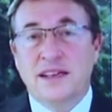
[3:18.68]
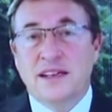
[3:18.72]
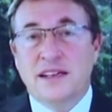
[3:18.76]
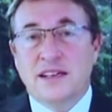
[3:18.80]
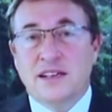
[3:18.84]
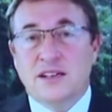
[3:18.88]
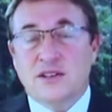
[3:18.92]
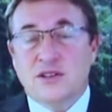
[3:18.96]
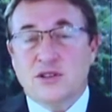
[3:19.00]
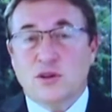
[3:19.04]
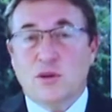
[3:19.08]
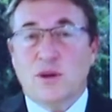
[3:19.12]

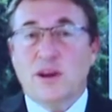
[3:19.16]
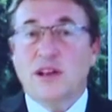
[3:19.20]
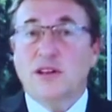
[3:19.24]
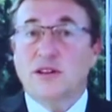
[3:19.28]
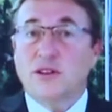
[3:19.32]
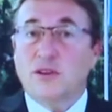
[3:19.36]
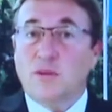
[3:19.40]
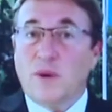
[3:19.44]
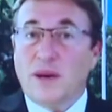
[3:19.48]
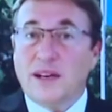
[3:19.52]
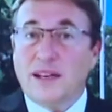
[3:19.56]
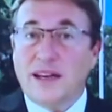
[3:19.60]
So while on
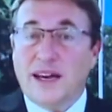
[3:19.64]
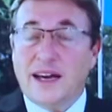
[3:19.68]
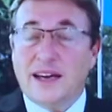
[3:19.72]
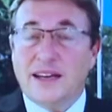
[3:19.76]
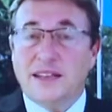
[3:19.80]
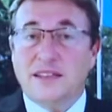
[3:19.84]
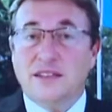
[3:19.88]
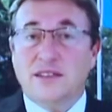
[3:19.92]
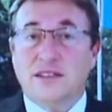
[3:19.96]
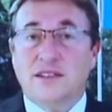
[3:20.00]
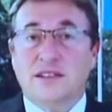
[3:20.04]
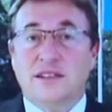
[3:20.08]
the one
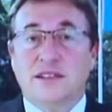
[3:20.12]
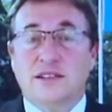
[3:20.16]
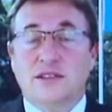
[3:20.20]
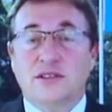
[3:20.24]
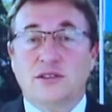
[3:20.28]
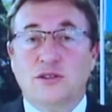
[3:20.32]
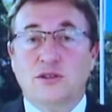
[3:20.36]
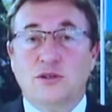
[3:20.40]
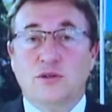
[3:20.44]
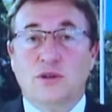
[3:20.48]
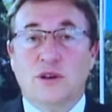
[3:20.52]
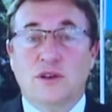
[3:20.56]
hand,
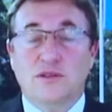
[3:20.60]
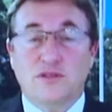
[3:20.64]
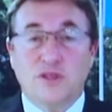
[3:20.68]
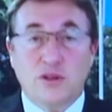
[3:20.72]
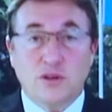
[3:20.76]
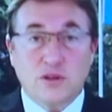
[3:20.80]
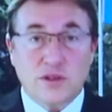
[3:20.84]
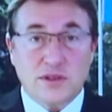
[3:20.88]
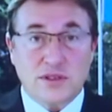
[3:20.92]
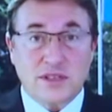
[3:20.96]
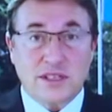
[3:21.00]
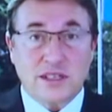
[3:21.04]
you are
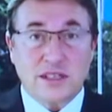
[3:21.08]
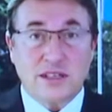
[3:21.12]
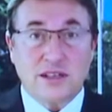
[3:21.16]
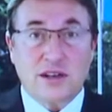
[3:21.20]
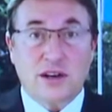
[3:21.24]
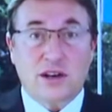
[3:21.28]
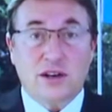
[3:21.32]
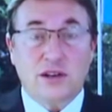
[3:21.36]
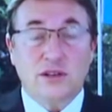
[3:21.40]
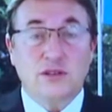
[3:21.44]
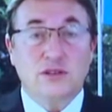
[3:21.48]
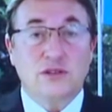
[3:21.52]
focusing
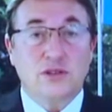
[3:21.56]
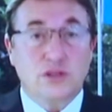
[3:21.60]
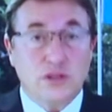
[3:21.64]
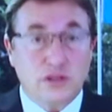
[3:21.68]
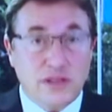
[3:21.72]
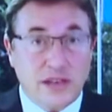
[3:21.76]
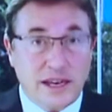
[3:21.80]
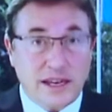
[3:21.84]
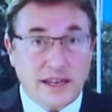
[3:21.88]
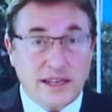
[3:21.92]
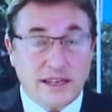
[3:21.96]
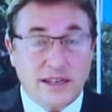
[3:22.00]

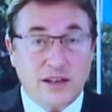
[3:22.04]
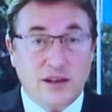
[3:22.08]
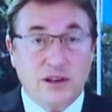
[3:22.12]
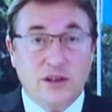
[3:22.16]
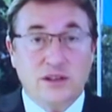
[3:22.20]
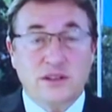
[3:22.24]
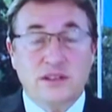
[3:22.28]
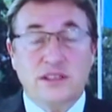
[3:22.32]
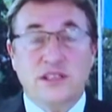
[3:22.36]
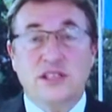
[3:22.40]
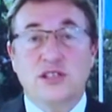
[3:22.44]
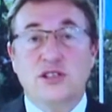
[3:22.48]
today
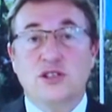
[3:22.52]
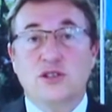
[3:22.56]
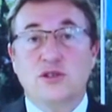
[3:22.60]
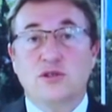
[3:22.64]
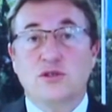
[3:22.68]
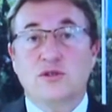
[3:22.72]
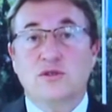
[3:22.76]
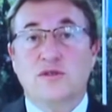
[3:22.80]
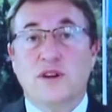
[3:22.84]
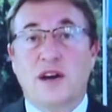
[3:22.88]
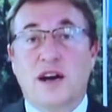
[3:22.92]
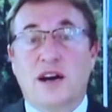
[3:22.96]
on the issue
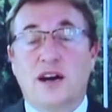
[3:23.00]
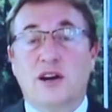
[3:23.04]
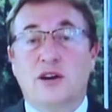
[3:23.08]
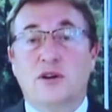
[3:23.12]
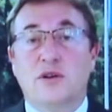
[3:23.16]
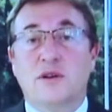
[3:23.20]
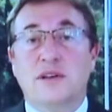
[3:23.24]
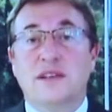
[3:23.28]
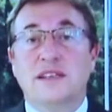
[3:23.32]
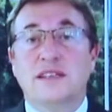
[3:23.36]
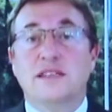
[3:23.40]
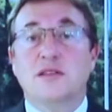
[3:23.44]
of
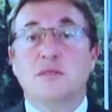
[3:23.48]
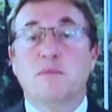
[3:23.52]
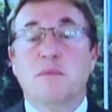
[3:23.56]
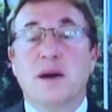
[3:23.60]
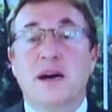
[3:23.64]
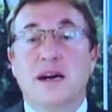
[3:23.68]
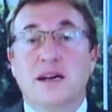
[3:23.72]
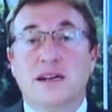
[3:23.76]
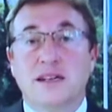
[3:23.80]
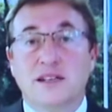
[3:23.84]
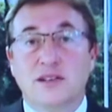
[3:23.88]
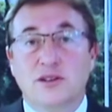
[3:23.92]
how in the
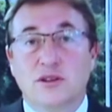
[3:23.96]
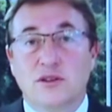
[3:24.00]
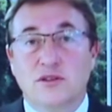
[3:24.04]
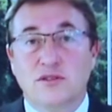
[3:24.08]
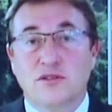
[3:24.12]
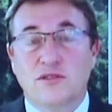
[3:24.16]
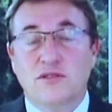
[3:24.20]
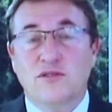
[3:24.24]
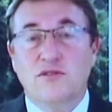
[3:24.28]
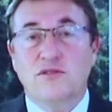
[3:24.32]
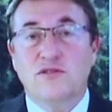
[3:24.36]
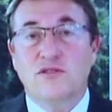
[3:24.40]
market of
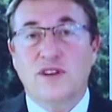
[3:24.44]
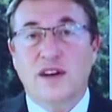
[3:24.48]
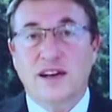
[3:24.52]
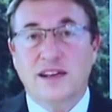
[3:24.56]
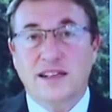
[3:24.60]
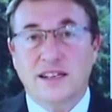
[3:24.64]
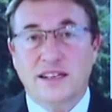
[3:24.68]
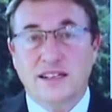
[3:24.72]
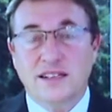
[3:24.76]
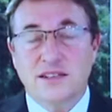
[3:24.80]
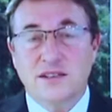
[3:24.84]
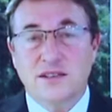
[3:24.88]

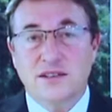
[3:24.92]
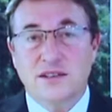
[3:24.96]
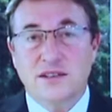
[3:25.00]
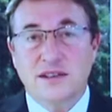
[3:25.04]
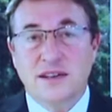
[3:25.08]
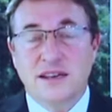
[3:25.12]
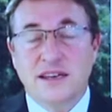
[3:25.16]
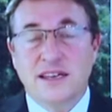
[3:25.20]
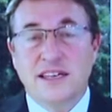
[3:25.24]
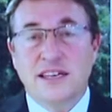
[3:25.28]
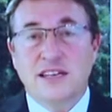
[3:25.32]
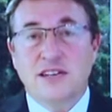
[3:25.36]
finance,
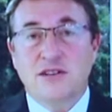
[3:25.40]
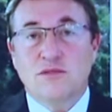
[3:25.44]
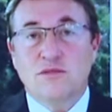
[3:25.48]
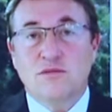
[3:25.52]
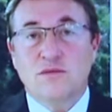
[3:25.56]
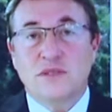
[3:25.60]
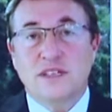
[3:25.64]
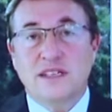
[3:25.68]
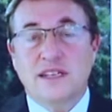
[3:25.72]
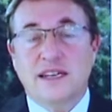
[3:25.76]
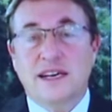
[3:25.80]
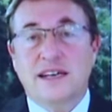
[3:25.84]

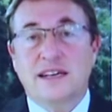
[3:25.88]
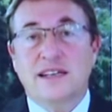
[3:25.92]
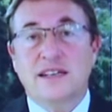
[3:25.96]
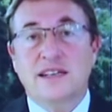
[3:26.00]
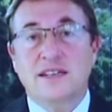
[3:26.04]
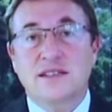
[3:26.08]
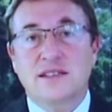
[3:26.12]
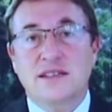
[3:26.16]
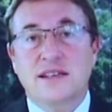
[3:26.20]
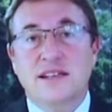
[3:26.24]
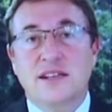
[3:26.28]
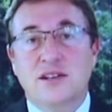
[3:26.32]
we can
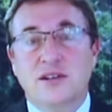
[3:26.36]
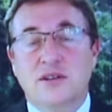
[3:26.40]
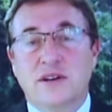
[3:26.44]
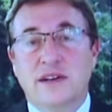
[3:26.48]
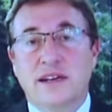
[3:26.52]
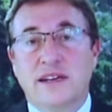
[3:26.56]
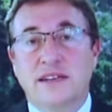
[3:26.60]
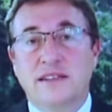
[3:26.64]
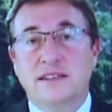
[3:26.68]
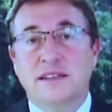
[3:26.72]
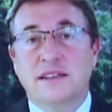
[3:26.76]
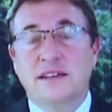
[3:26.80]

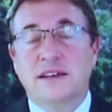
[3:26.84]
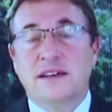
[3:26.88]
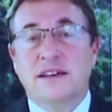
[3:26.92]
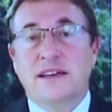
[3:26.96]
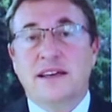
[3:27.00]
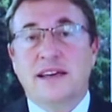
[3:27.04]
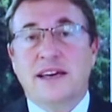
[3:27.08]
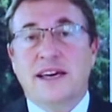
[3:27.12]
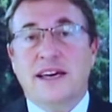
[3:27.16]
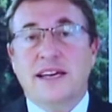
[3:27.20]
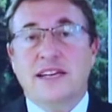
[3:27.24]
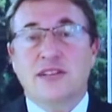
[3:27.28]
accelerate
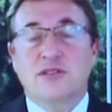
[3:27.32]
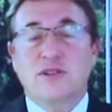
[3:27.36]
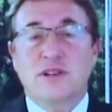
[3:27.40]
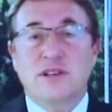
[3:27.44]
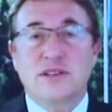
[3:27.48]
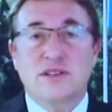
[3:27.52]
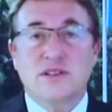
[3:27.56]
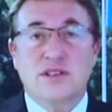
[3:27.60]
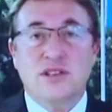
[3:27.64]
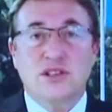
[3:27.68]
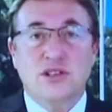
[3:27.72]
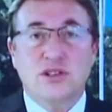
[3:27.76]
a
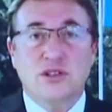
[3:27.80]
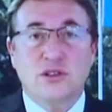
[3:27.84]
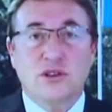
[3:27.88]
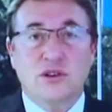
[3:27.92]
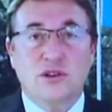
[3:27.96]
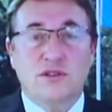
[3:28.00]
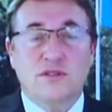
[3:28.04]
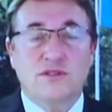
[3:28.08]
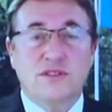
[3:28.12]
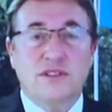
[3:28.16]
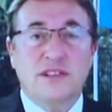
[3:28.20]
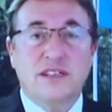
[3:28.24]
transition
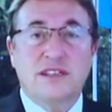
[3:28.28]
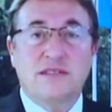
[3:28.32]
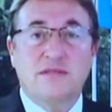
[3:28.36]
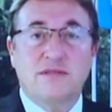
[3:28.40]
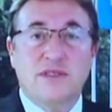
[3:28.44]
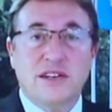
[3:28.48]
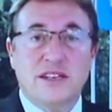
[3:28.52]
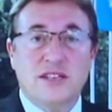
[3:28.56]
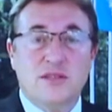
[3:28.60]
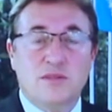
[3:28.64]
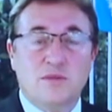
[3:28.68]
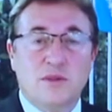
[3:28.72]
of
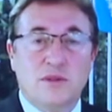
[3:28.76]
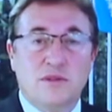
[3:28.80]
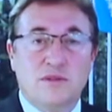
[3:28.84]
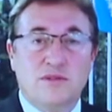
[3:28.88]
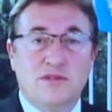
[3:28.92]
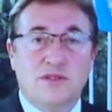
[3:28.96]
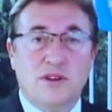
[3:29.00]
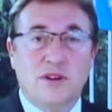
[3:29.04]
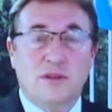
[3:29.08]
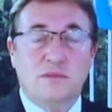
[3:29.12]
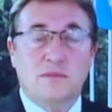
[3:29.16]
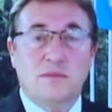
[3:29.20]
investment
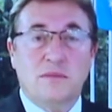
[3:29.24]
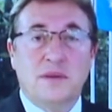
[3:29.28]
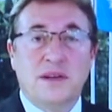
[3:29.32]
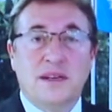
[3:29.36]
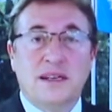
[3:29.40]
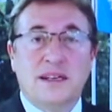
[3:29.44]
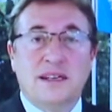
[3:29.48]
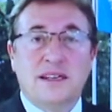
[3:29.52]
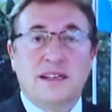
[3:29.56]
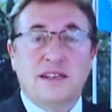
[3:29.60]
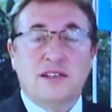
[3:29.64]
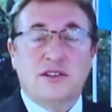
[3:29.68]
from
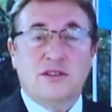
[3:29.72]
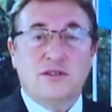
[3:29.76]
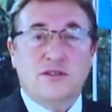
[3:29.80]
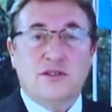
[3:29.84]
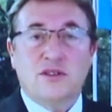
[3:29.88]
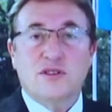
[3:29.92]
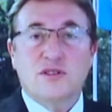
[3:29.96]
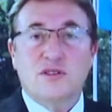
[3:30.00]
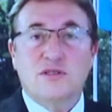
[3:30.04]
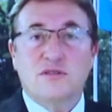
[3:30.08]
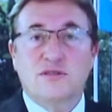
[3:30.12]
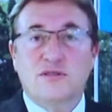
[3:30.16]
the
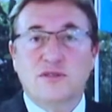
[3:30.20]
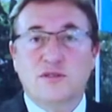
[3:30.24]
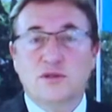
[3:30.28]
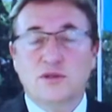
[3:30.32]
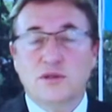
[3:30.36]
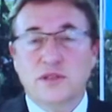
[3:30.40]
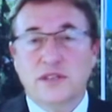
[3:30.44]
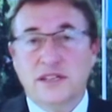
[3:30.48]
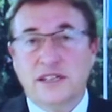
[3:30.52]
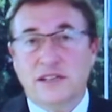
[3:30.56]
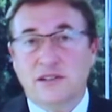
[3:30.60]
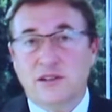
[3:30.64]
fossil fuel
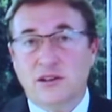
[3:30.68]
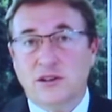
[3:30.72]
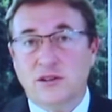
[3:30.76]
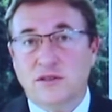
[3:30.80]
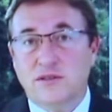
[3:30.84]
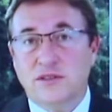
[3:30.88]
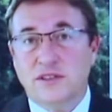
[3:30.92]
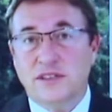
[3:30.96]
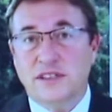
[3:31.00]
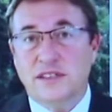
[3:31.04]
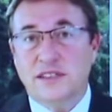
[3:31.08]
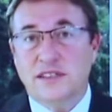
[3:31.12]
era of
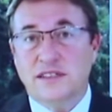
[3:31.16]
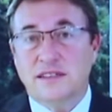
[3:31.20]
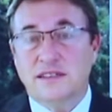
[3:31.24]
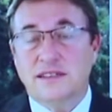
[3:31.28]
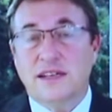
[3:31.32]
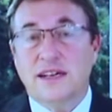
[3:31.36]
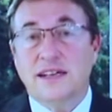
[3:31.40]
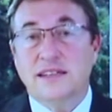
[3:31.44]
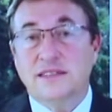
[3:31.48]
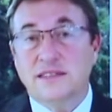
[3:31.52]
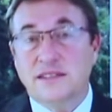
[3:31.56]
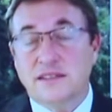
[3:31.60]
the
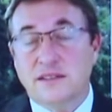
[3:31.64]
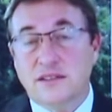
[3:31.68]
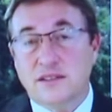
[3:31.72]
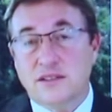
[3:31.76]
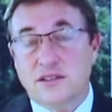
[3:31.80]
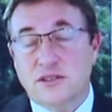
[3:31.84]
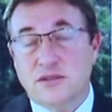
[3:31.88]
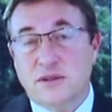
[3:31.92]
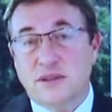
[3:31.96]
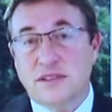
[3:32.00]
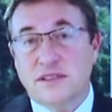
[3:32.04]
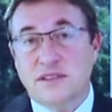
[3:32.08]
19th and
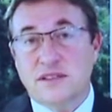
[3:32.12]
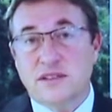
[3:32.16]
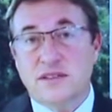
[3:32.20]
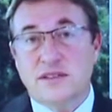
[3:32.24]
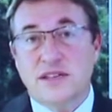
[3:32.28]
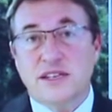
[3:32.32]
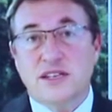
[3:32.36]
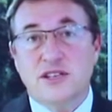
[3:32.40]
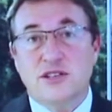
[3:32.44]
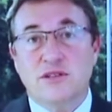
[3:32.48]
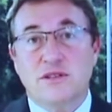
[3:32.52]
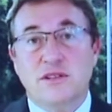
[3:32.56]
20th
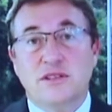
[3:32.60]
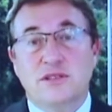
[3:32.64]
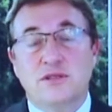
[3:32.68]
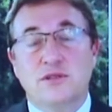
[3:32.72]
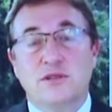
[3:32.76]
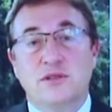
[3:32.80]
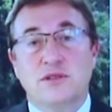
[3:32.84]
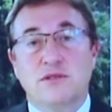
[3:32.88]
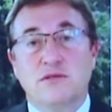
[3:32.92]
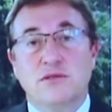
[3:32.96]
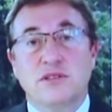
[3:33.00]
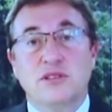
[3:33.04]
century into
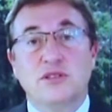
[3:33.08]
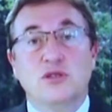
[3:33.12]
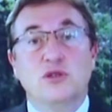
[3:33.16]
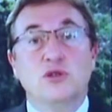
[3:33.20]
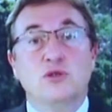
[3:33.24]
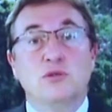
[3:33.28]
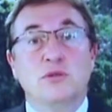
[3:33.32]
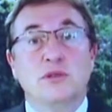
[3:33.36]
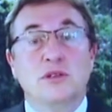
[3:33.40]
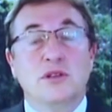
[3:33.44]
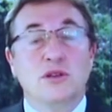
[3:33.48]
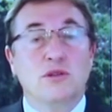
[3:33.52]
the
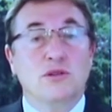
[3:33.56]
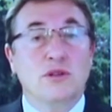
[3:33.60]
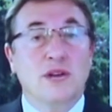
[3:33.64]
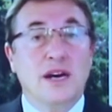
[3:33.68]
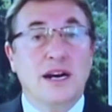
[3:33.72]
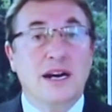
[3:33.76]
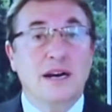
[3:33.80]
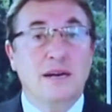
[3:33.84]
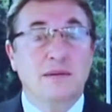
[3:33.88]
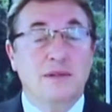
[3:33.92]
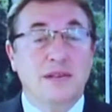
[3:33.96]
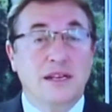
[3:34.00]
renewable low
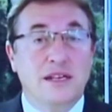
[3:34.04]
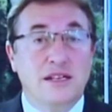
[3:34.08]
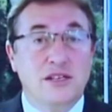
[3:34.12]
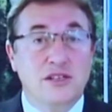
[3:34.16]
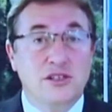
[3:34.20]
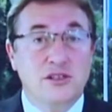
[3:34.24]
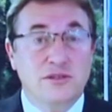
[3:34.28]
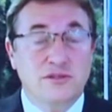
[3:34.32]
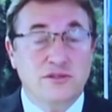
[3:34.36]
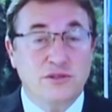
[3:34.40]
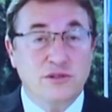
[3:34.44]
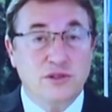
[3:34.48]
carbon
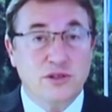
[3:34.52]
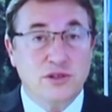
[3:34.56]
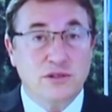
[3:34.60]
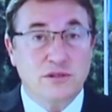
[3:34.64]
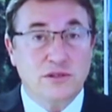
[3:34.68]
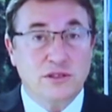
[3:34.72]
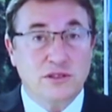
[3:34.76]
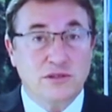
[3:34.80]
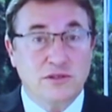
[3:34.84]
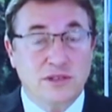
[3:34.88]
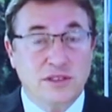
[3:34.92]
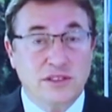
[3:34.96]
energy future of
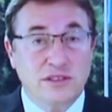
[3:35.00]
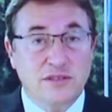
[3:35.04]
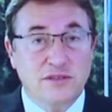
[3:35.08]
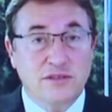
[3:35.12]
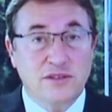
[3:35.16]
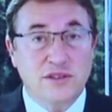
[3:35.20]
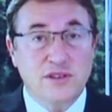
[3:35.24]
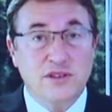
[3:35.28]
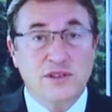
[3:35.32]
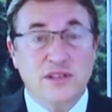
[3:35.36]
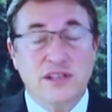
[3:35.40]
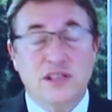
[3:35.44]
the
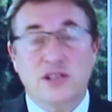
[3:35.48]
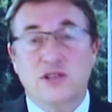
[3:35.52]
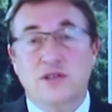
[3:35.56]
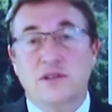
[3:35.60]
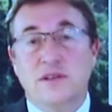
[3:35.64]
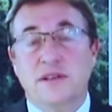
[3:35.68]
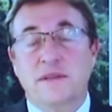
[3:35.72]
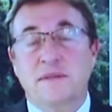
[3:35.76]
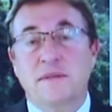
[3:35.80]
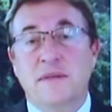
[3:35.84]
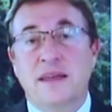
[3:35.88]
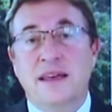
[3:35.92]
21st
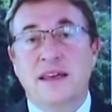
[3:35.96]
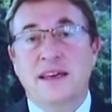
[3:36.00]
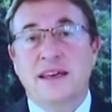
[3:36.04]
century,